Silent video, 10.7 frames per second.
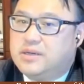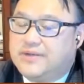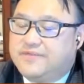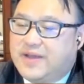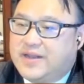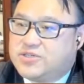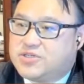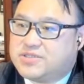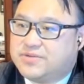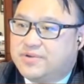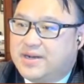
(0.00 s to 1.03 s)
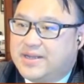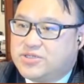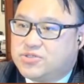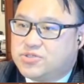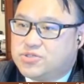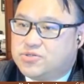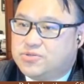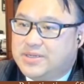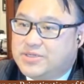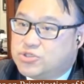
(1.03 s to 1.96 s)
advantages in relation
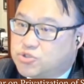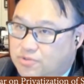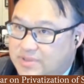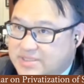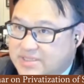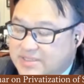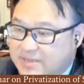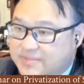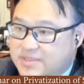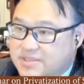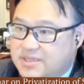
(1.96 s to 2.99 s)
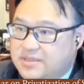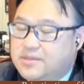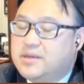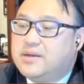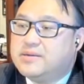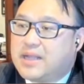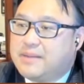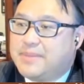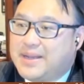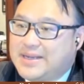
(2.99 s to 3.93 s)
to insurance indemnity
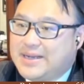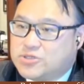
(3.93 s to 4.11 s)
that may